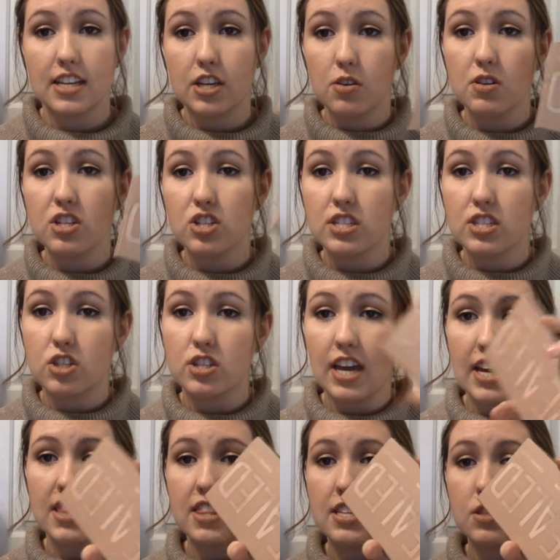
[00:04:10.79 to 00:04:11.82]
Like, you can just
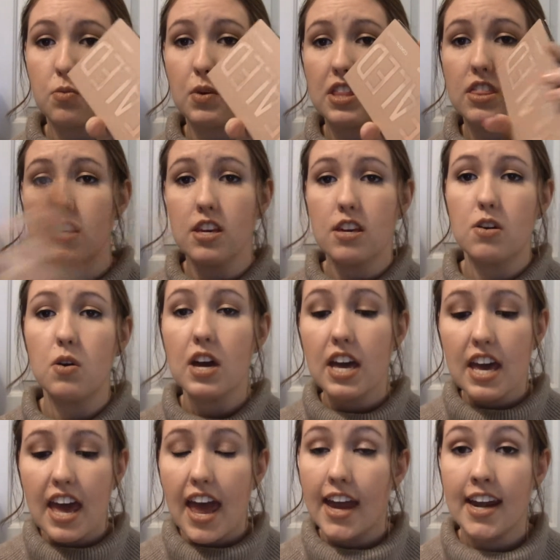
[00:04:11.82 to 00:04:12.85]
take this with you
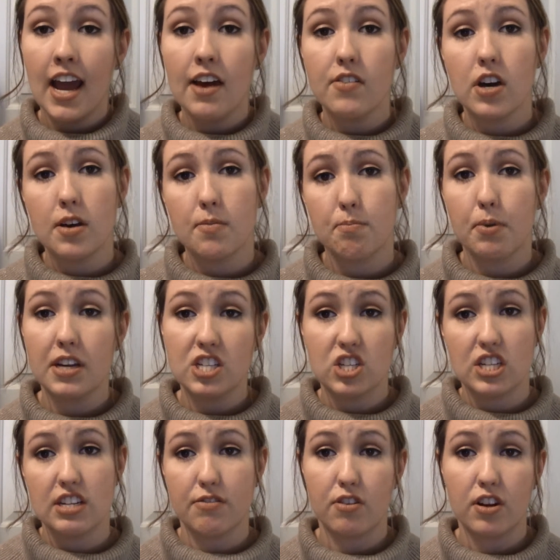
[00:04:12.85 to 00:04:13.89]
and have a
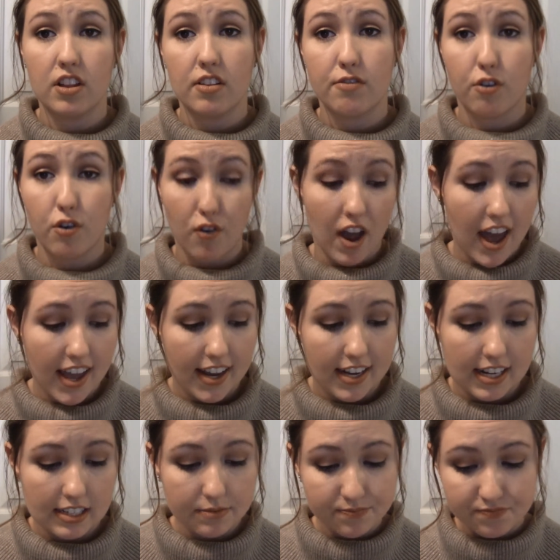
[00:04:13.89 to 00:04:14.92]
bunch of different
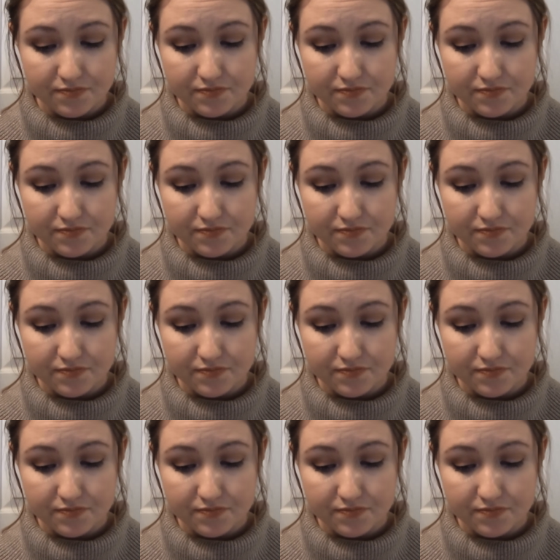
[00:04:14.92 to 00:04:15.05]
variety.